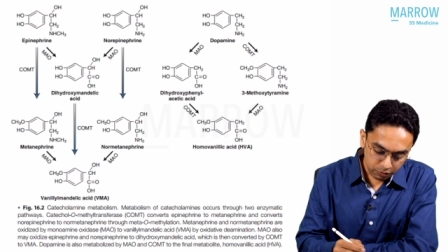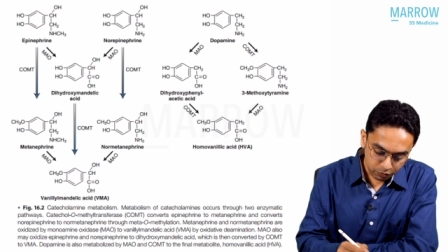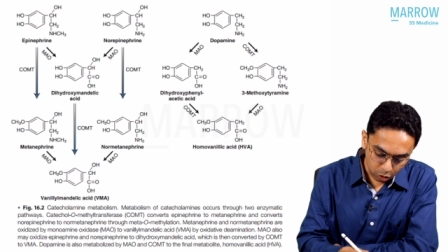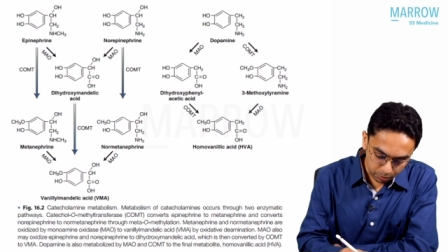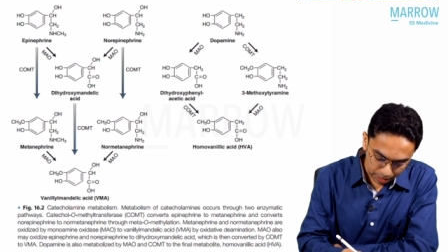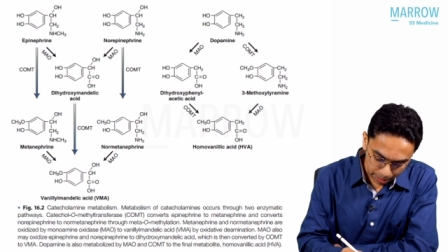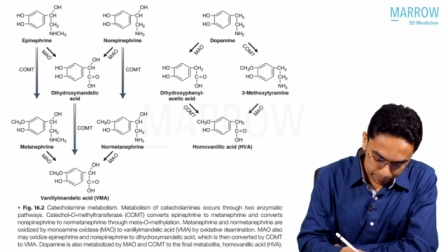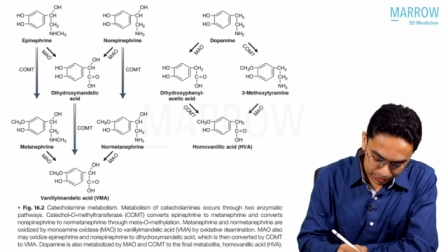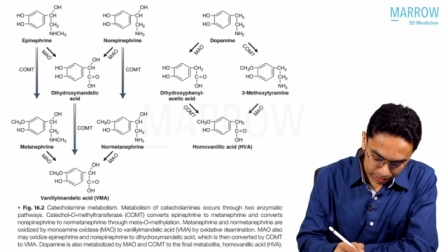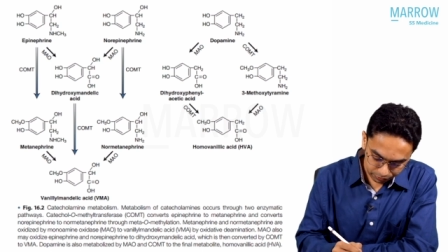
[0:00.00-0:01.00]
From
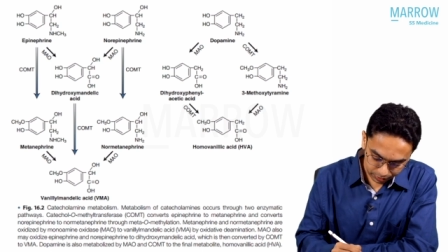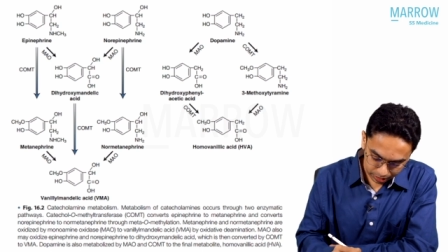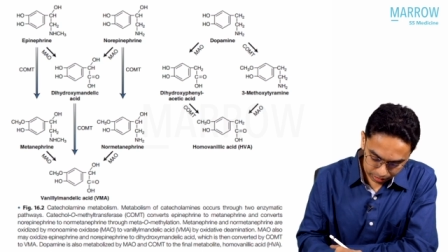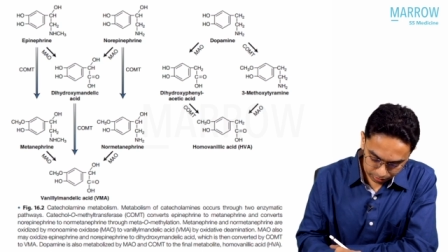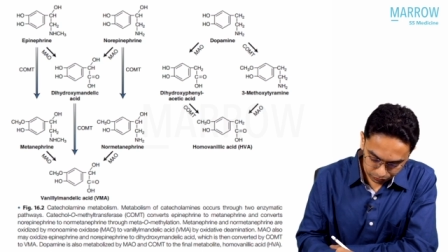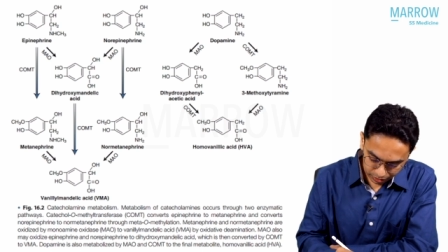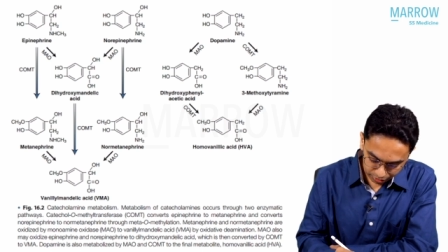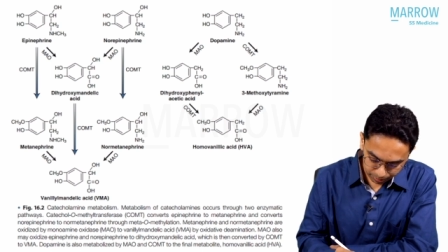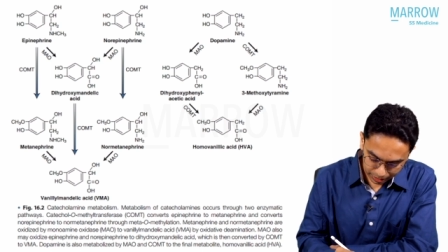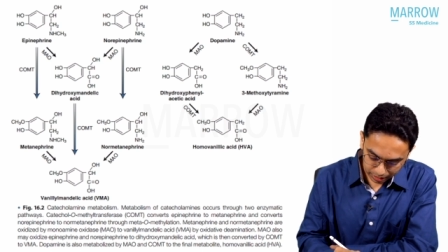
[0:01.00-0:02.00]
epinephrine, we
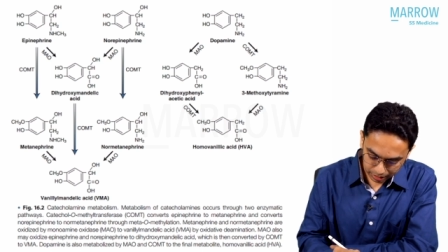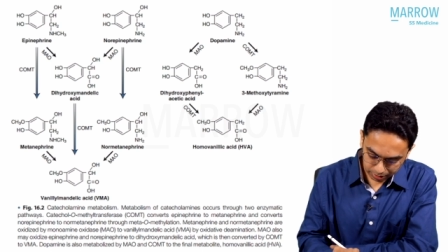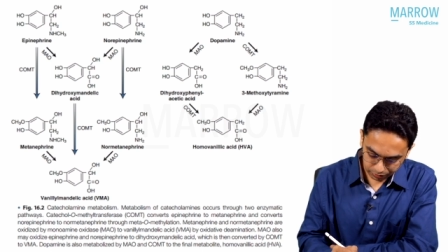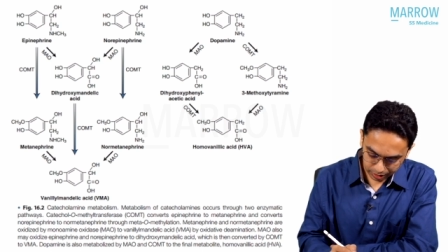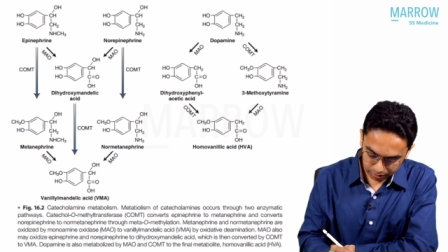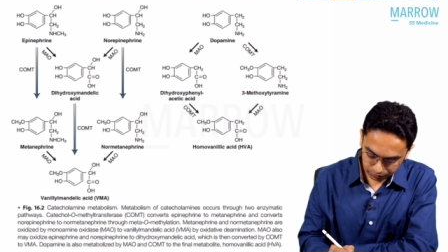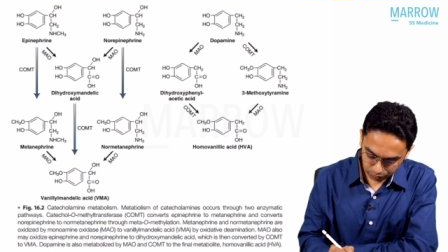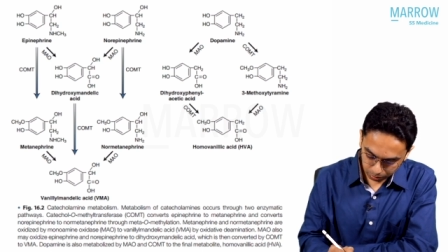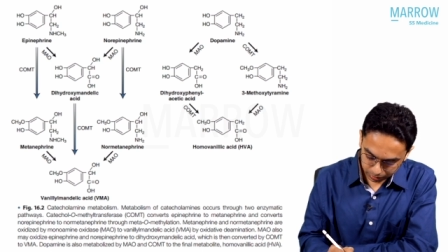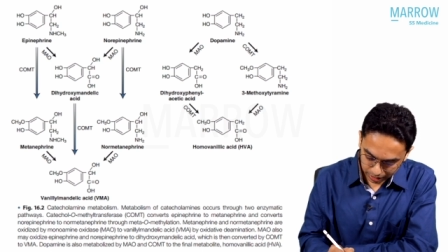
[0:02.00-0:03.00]
have metanephrine.
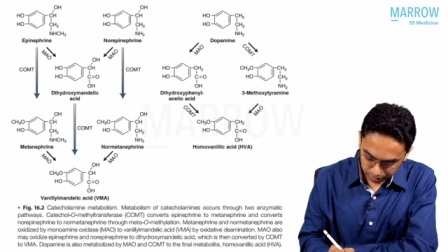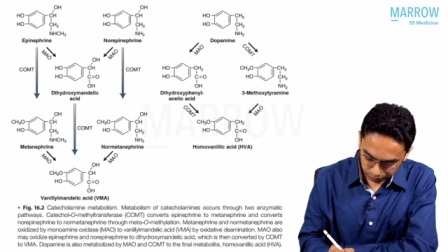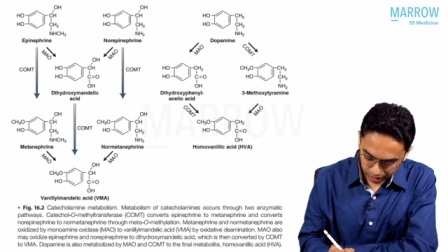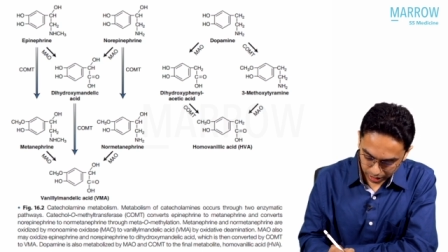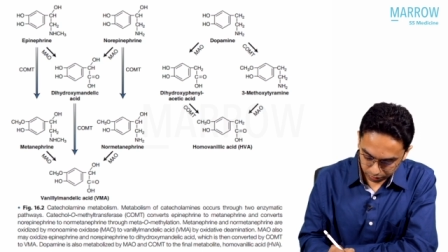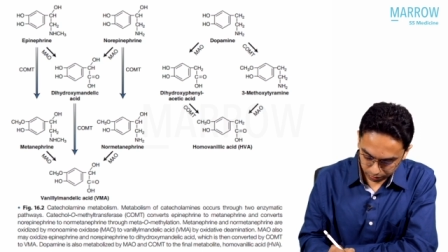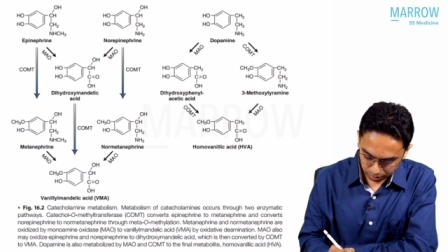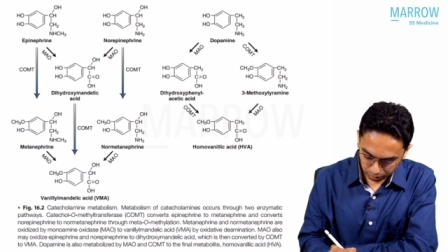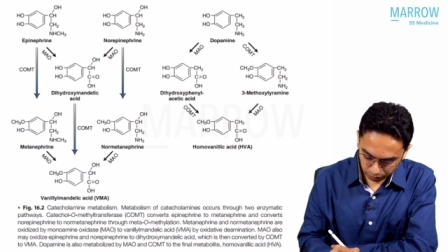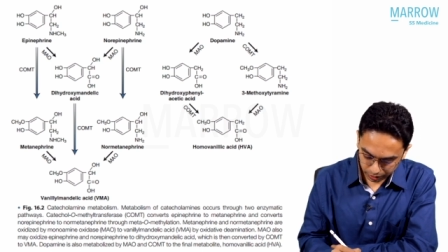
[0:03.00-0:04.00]
From that, we have
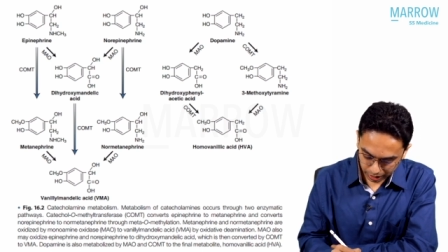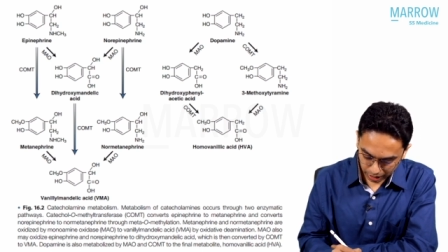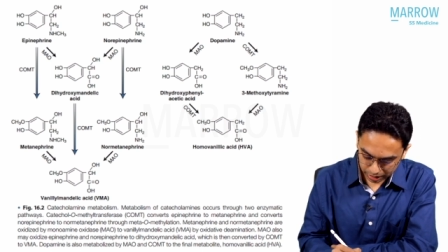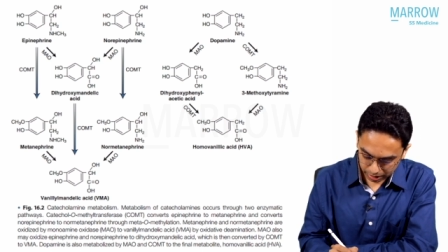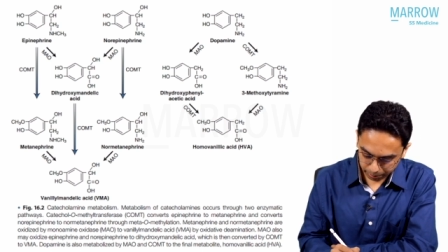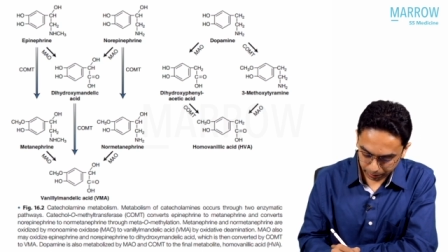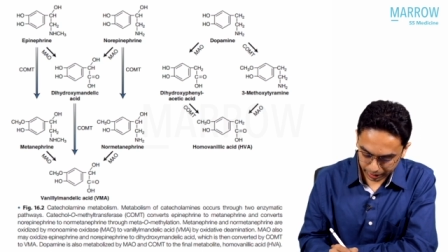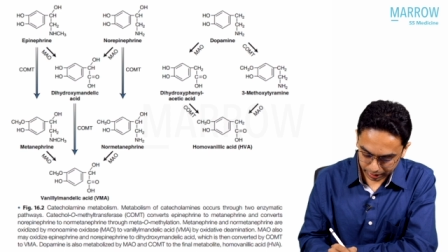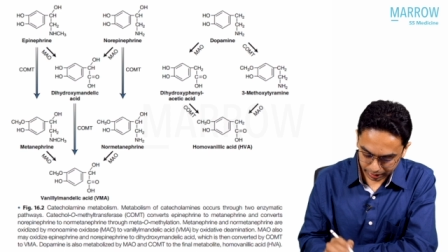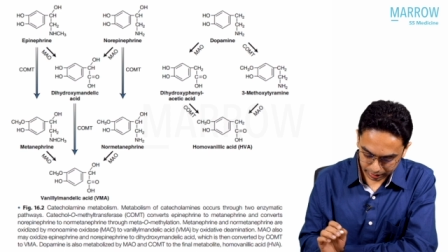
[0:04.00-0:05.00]
vanillyl
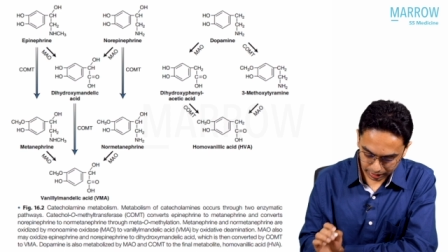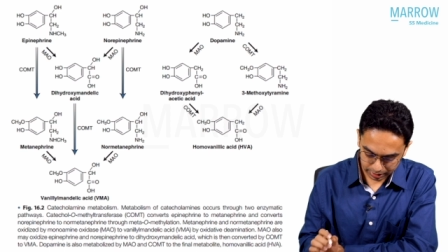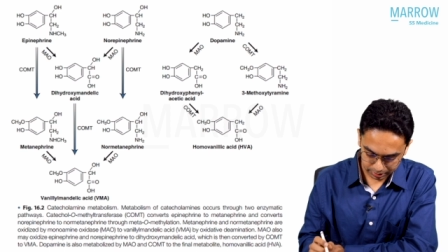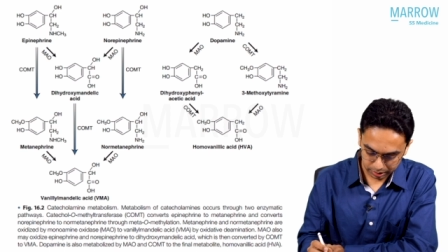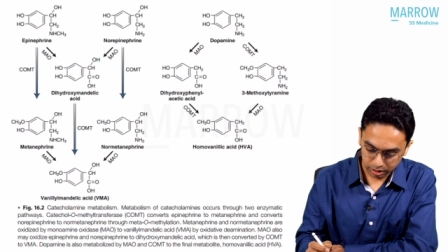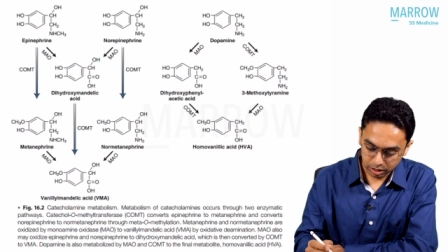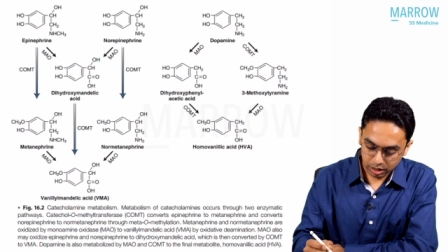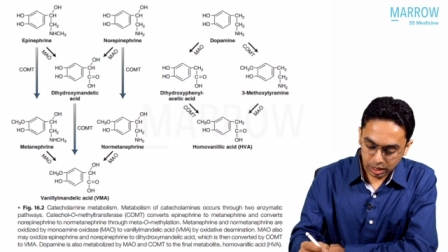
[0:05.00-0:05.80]
mandelic acid.